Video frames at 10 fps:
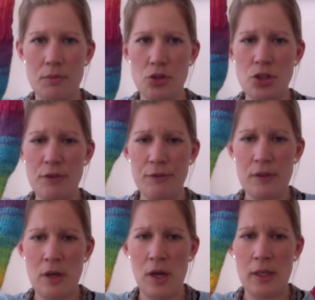2
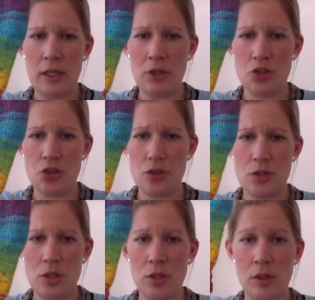different 9-inch
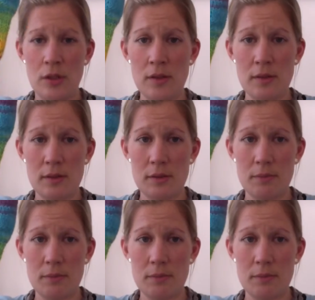circulars.